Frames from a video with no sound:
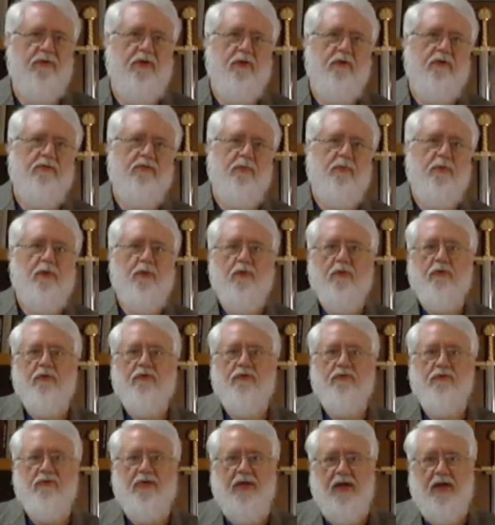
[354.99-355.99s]
They're
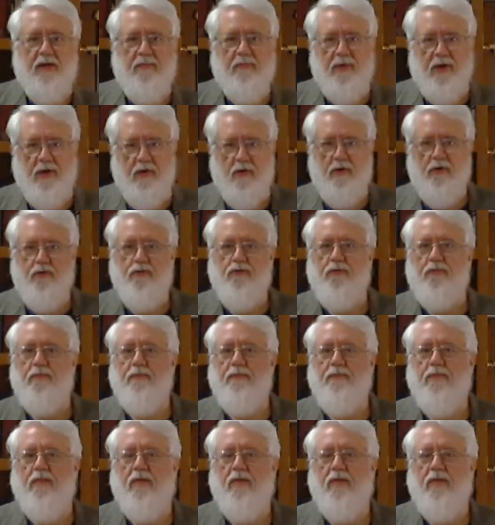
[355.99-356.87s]
supporters of gay marriage.